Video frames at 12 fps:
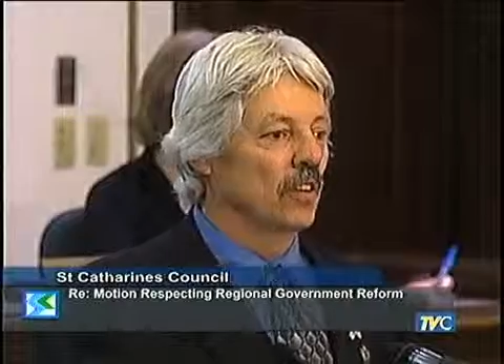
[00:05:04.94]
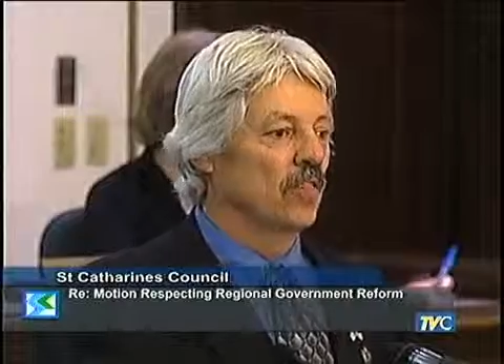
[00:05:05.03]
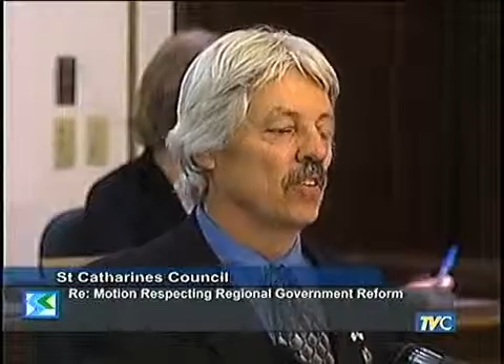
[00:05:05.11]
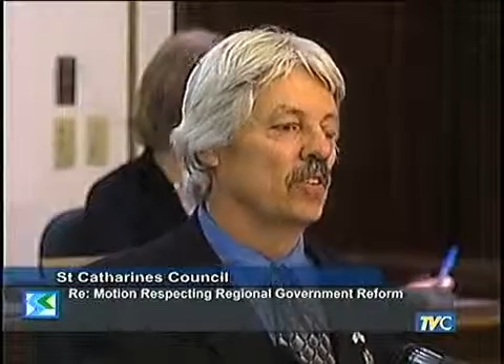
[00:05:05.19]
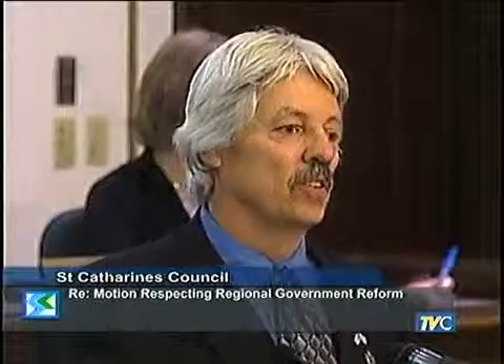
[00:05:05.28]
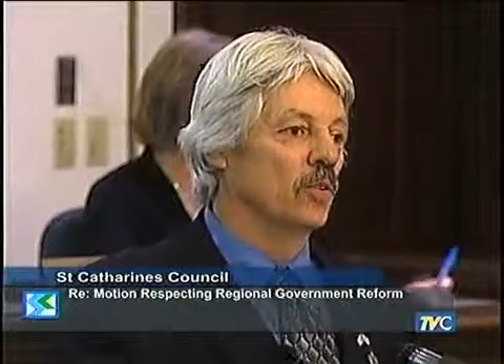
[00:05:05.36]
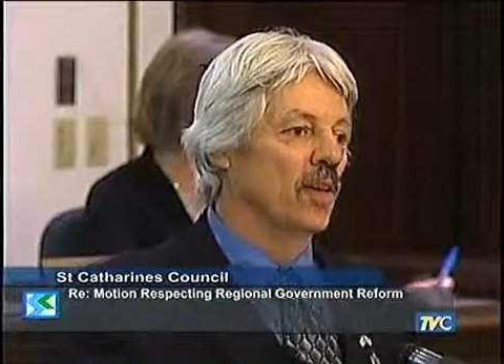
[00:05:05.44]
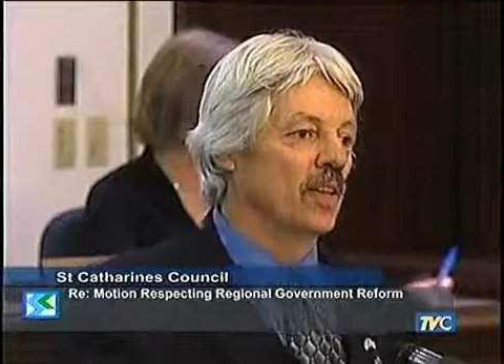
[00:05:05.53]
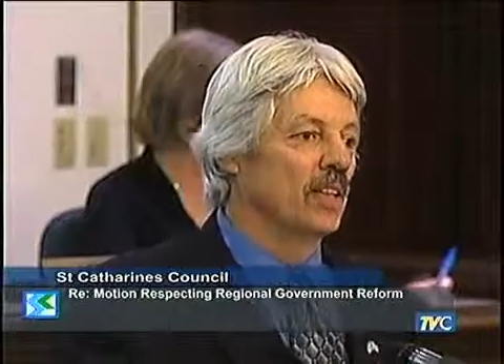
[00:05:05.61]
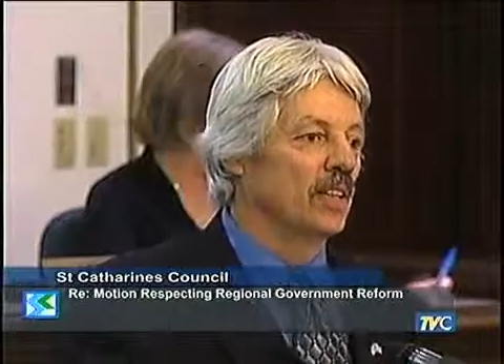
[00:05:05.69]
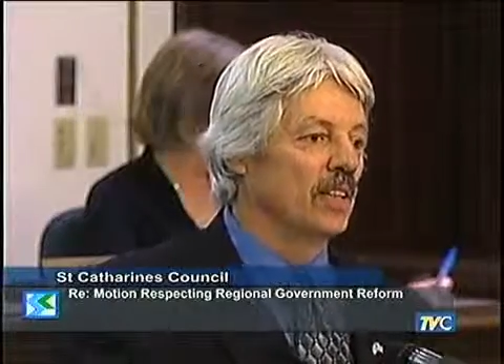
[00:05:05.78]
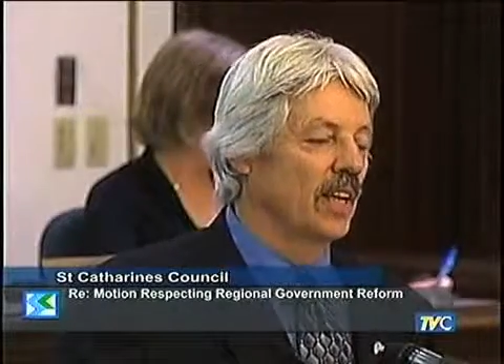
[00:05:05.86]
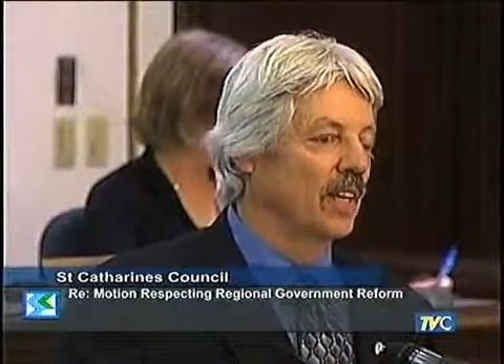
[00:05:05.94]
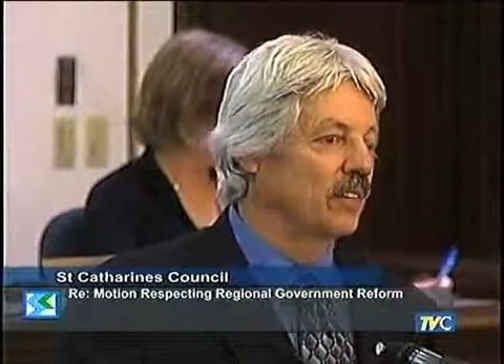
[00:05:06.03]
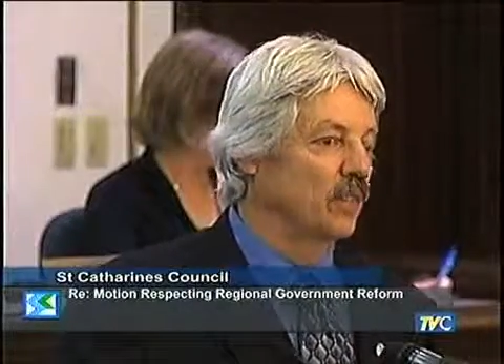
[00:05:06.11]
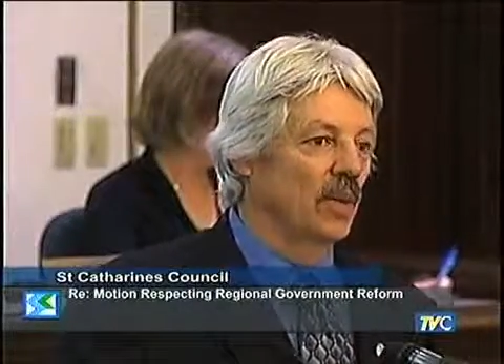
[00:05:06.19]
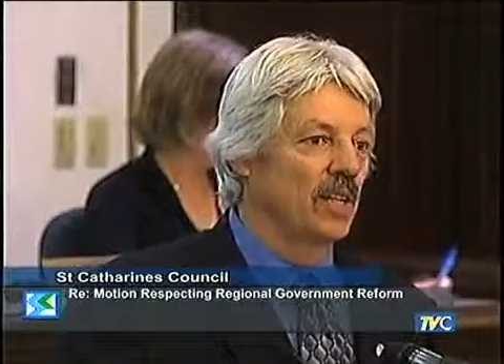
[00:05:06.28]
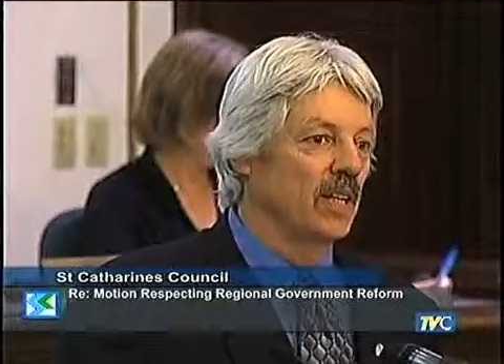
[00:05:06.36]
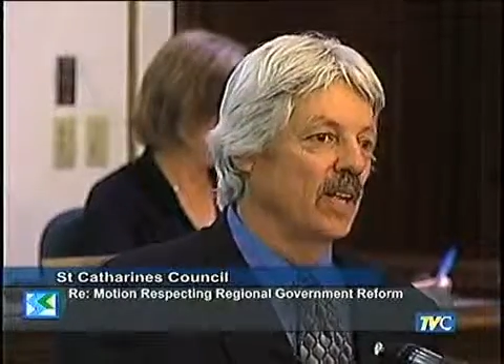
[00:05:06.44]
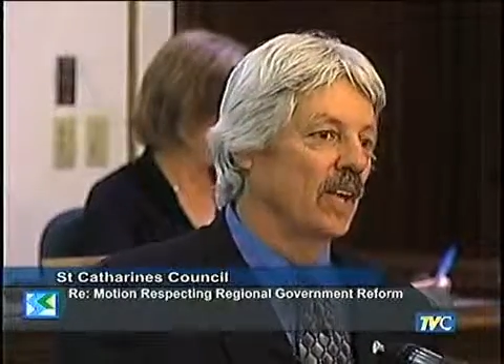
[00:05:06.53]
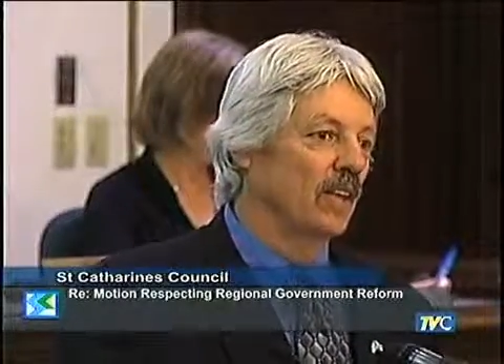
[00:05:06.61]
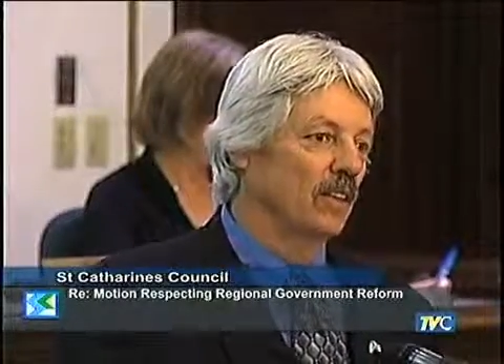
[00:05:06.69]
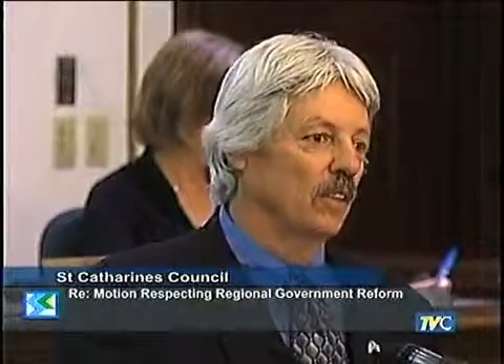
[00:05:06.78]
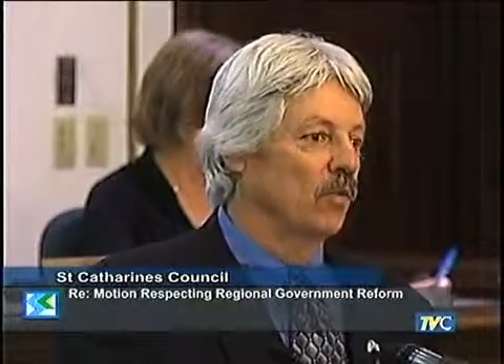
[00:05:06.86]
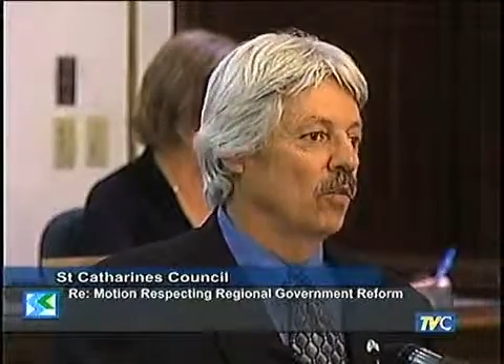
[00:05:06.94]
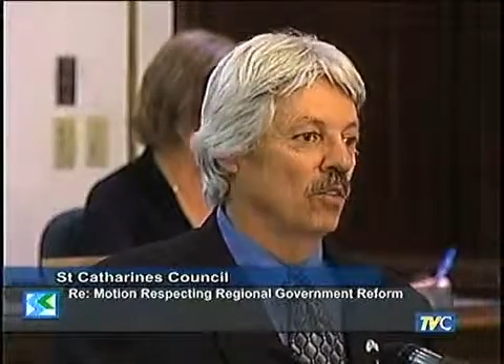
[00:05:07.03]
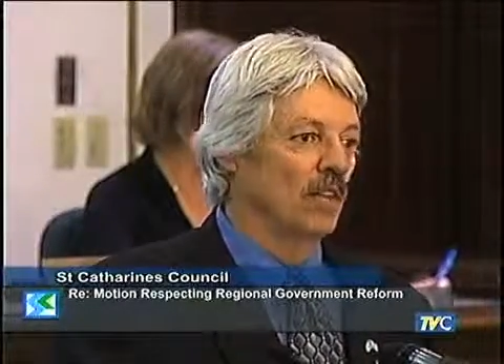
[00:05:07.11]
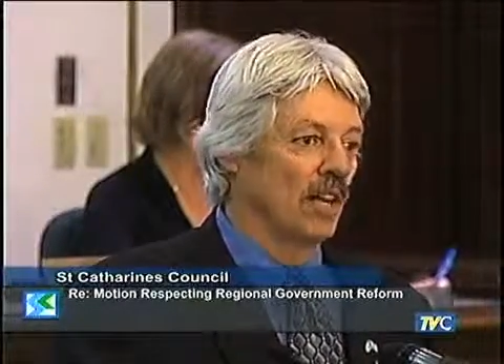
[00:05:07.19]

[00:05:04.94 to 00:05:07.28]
that first you wanted to take 29 local